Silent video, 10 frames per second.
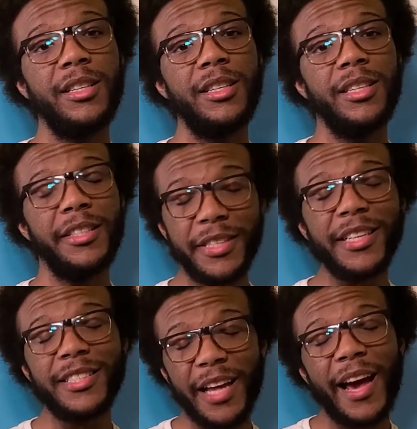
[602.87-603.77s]
He says
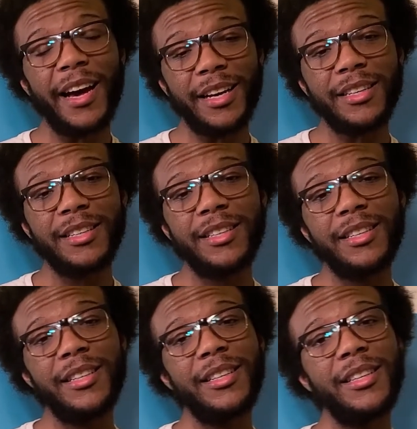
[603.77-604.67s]
yeah.
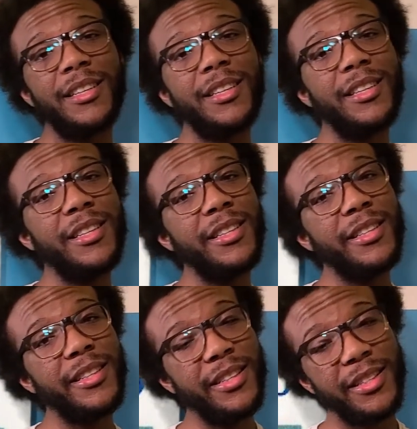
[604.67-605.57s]

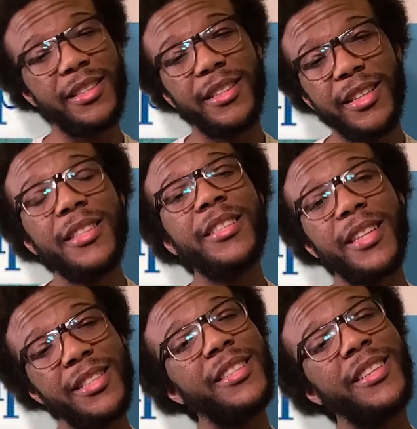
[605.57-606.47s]
He
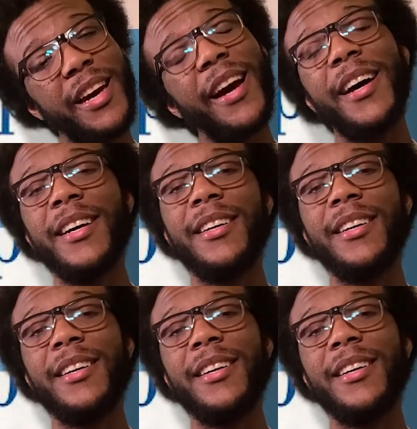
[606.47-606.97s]
says yeah.